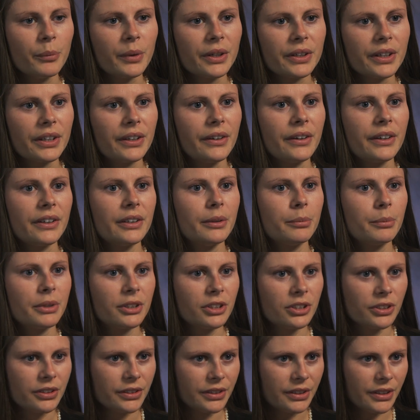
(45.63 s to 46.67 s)
working on
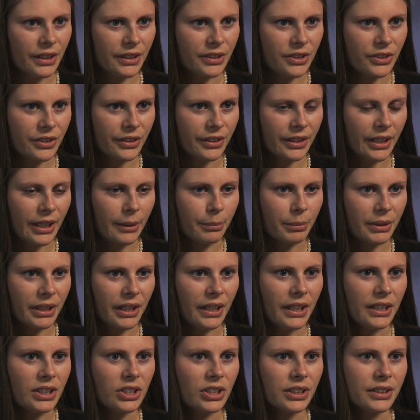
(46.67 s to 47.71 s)
commercial industrial
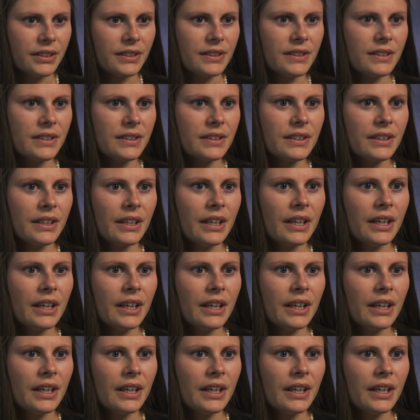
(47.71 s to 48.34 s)
applications.